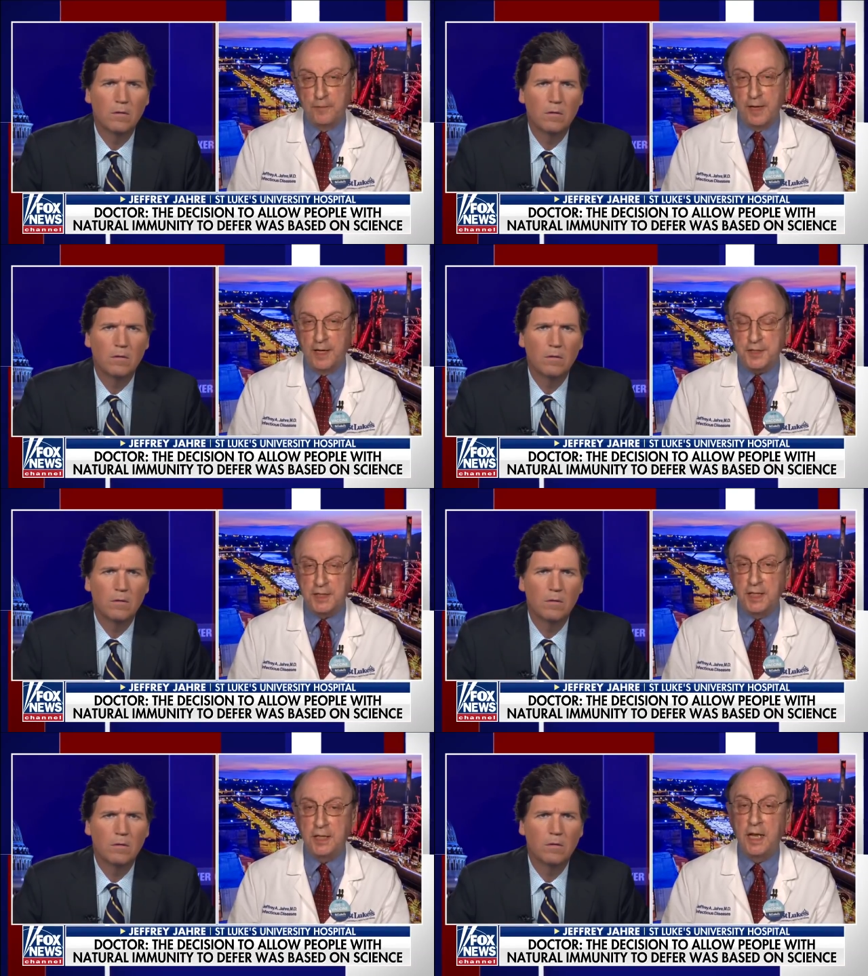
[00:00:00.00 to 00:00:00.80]

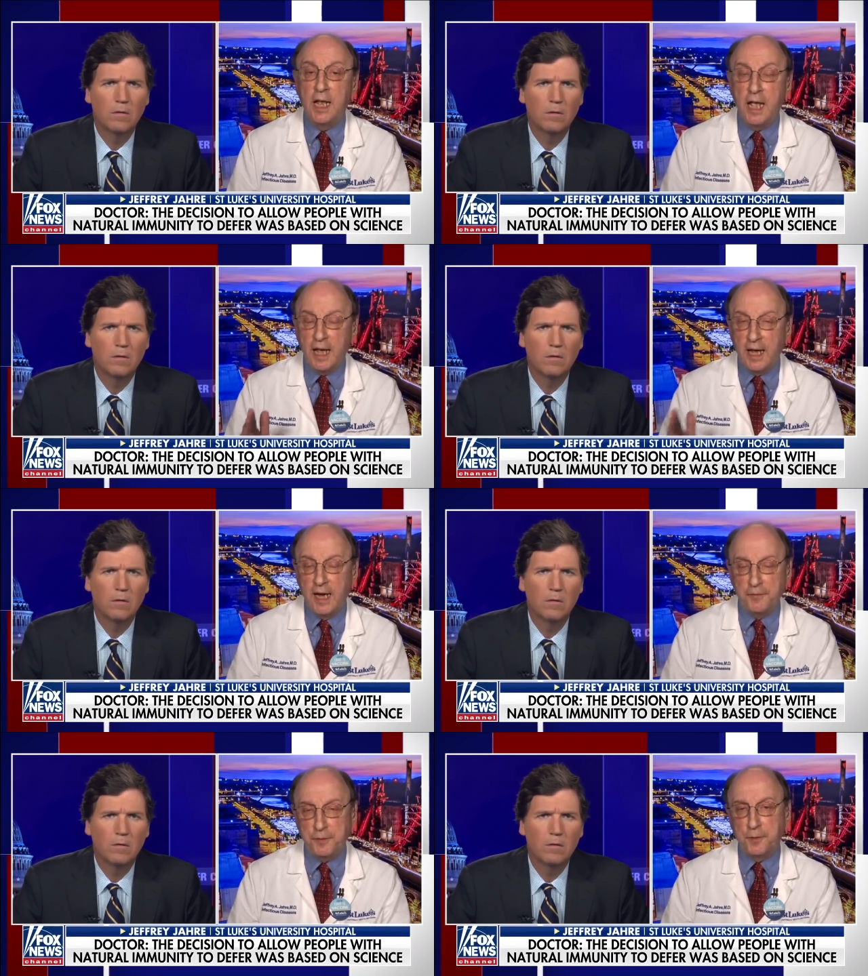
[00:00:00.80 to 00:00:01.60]
Speaker 1: vaccine
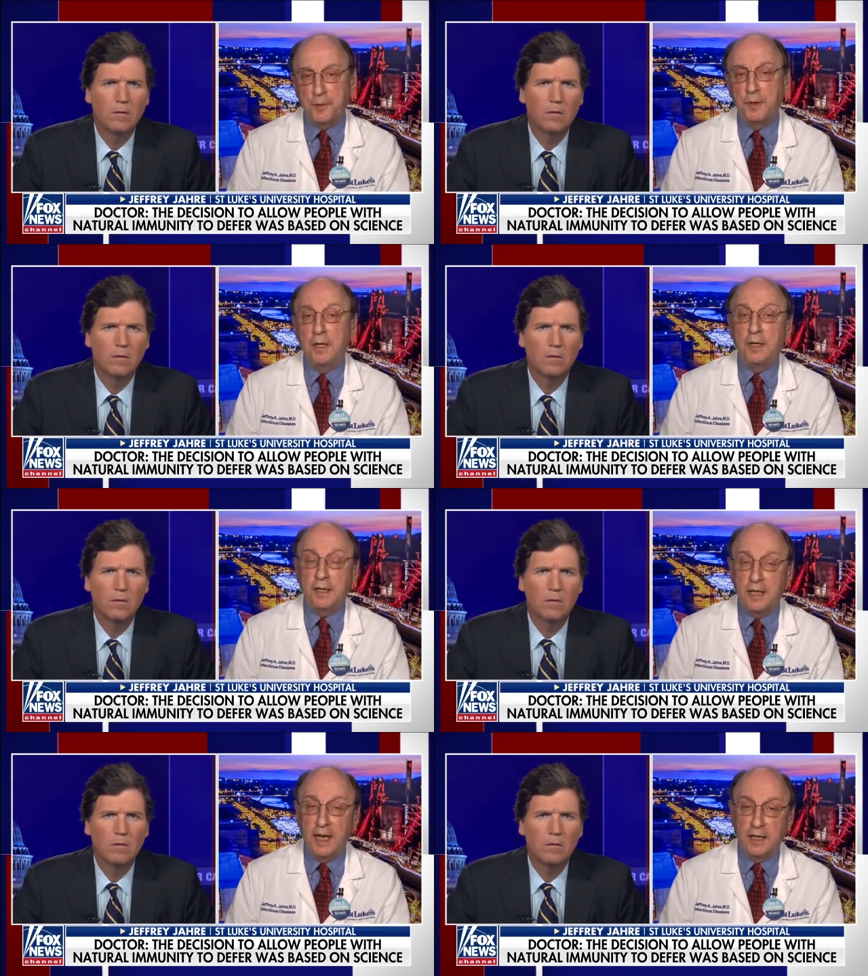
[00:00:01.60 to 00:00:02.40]
after
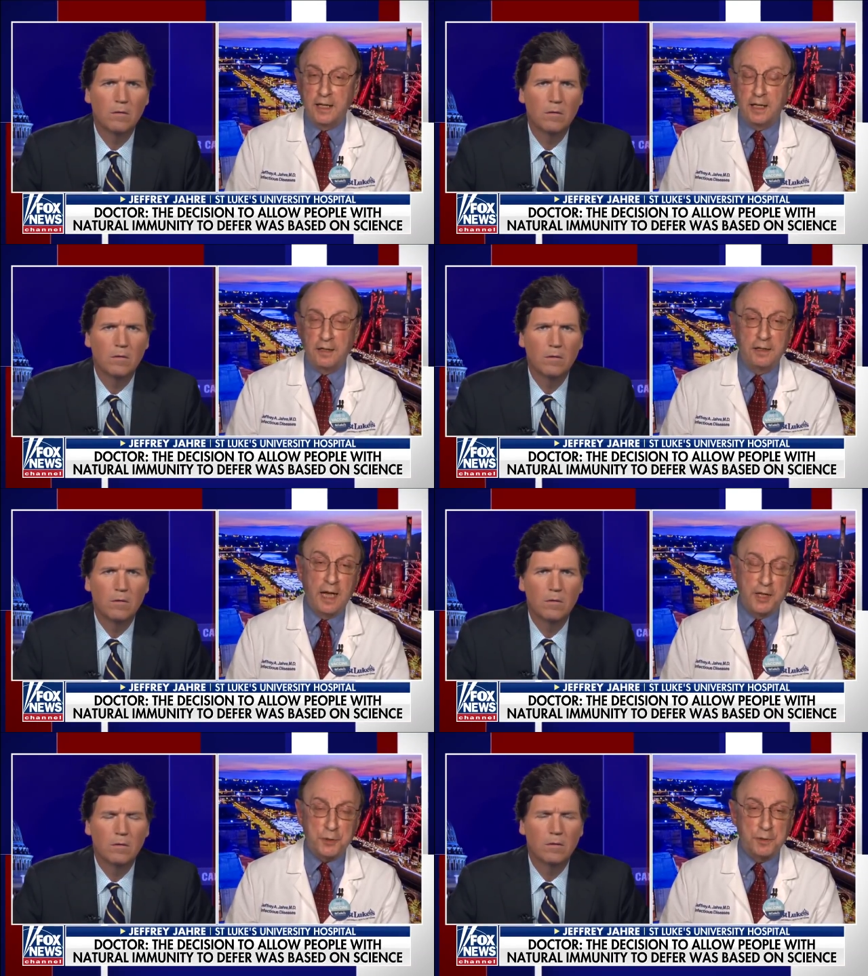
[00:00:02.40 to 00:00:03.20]
getting
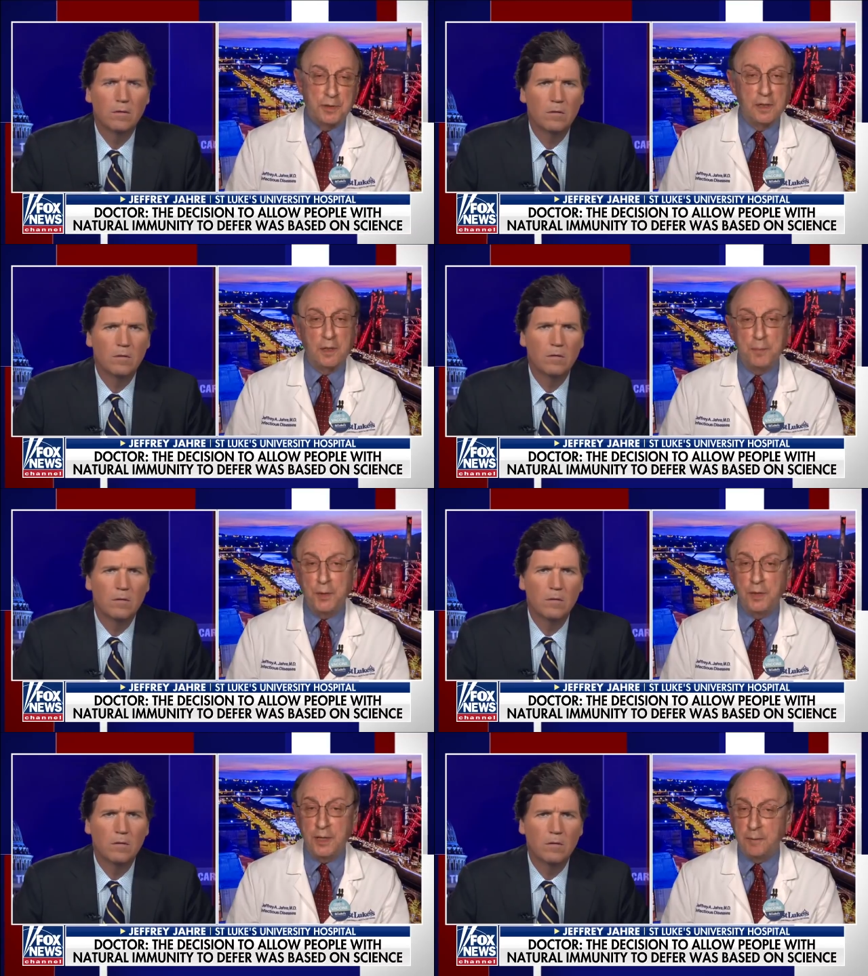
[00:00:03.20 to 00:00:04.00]
natural
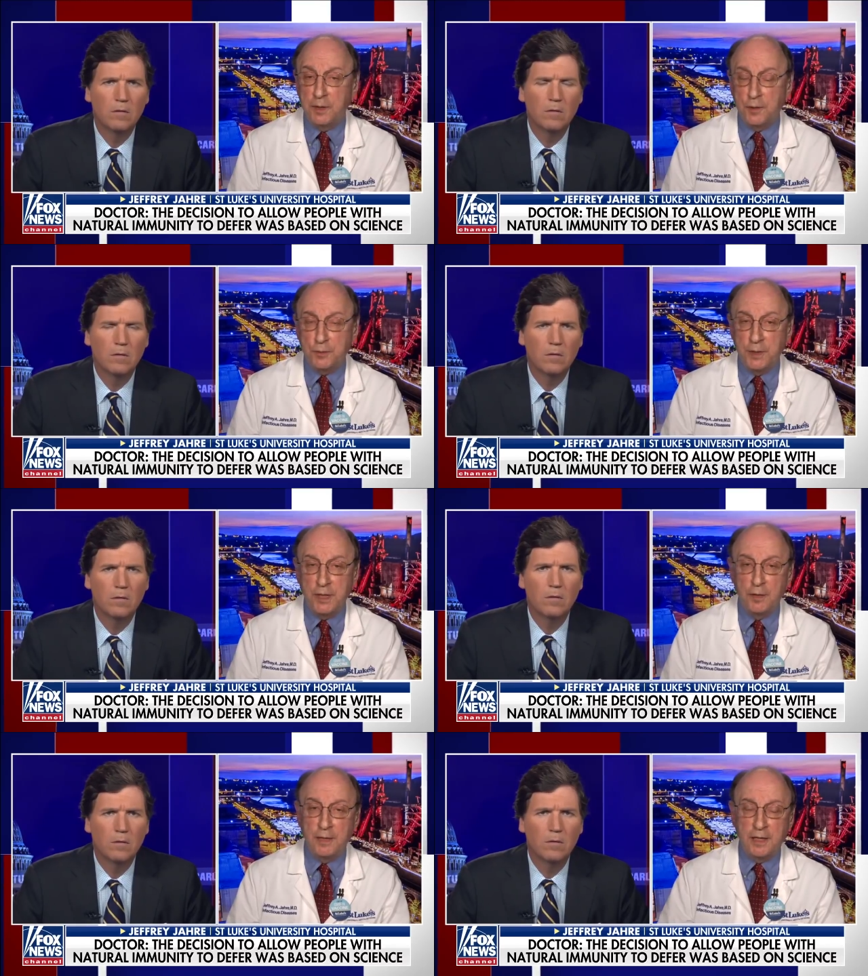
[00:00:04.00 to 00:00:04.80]
immunity, because we
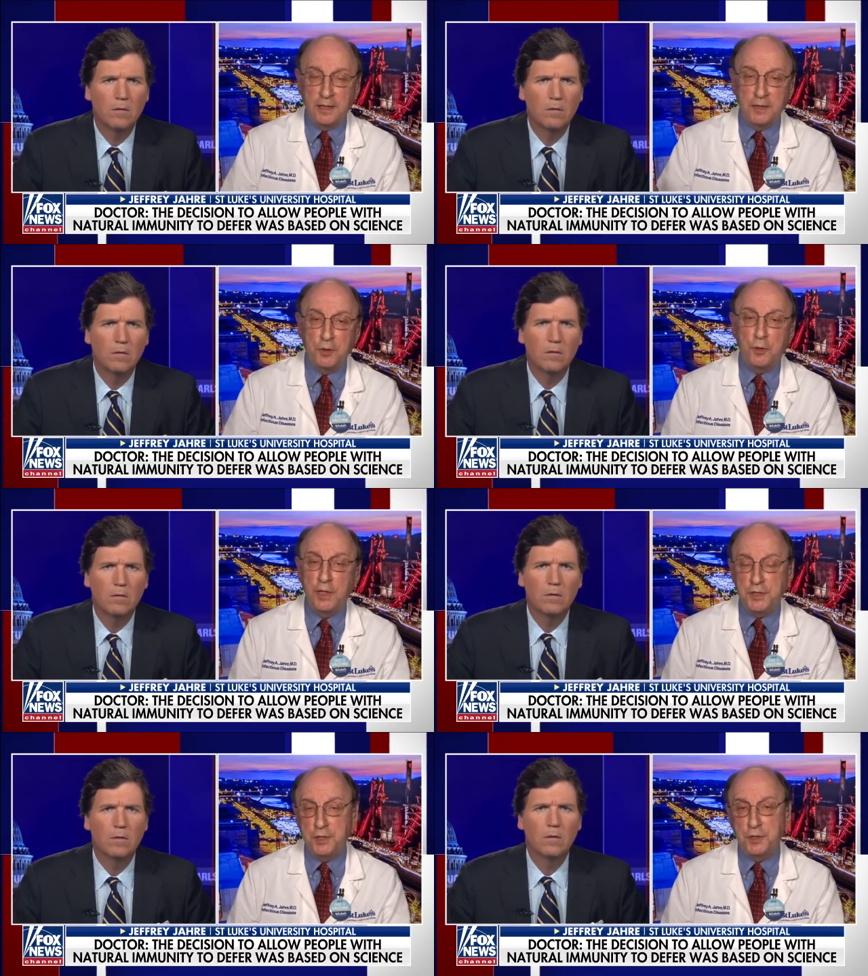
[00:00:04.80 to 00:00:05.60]
know that it
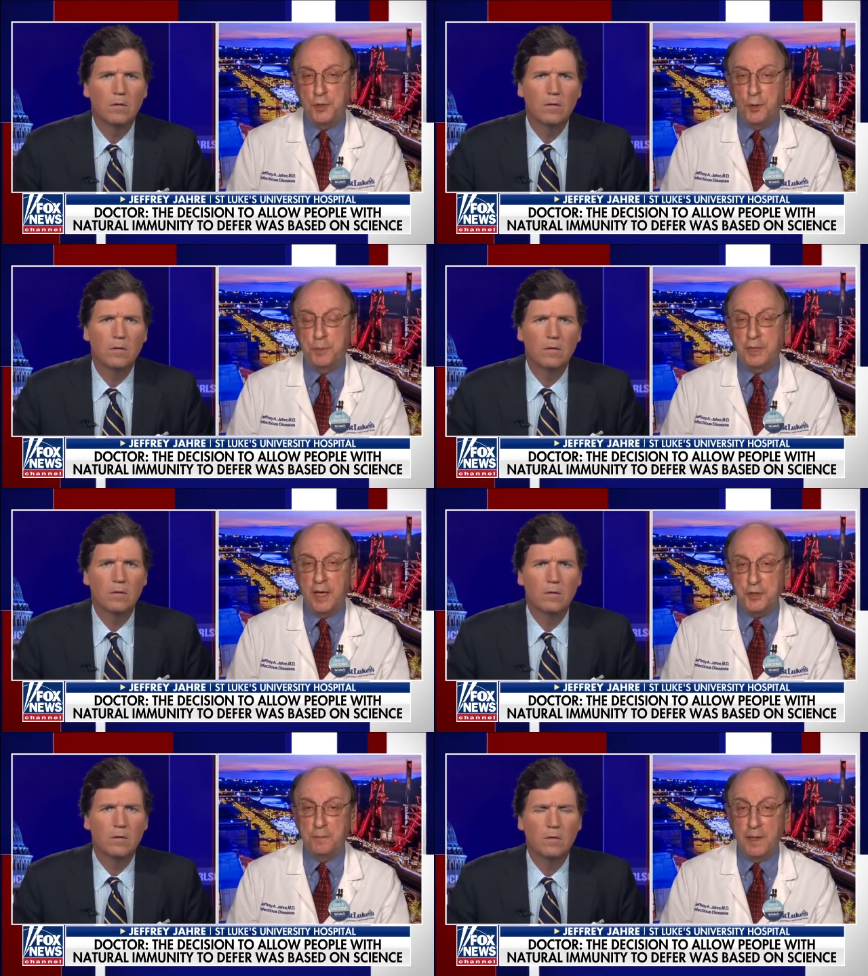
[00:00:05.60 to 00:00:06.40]
increases your
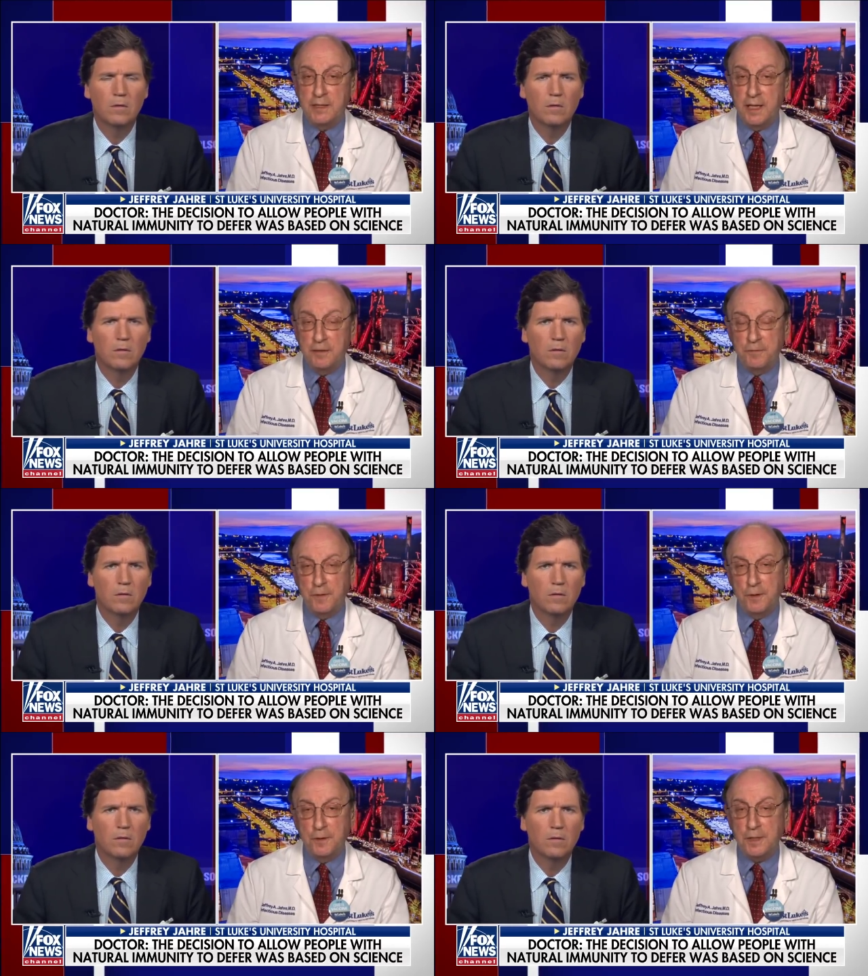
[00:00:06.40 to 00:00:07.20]
protection by
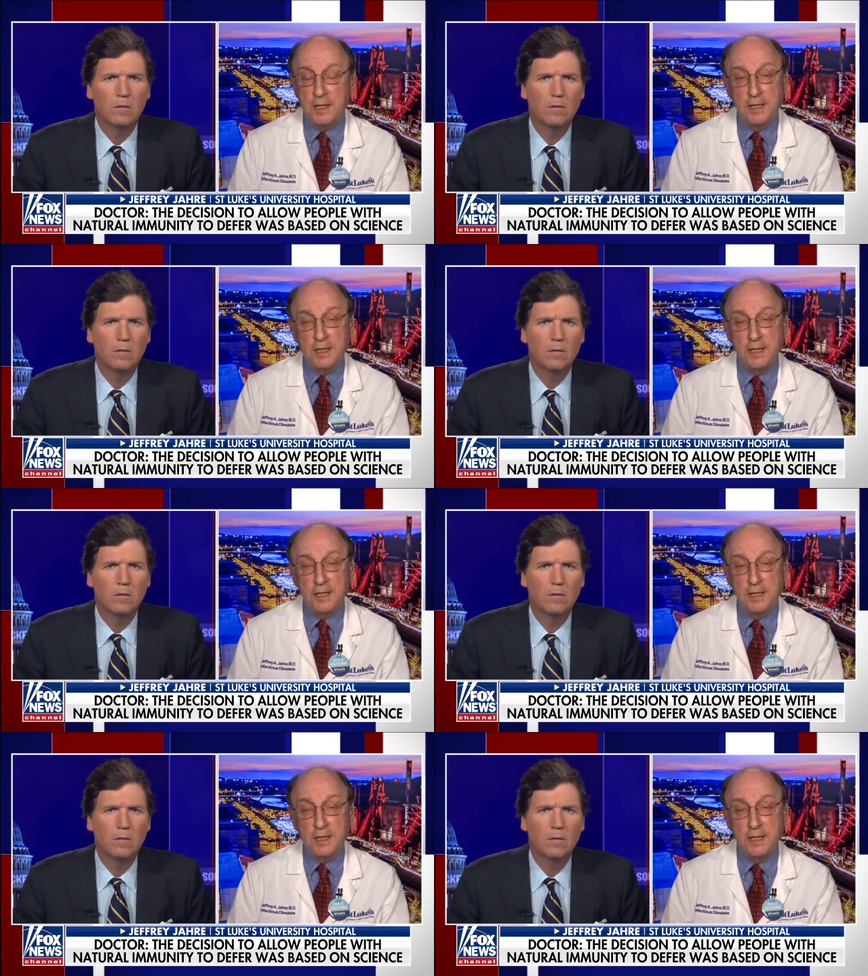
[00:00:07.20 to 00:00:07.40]
tenfold.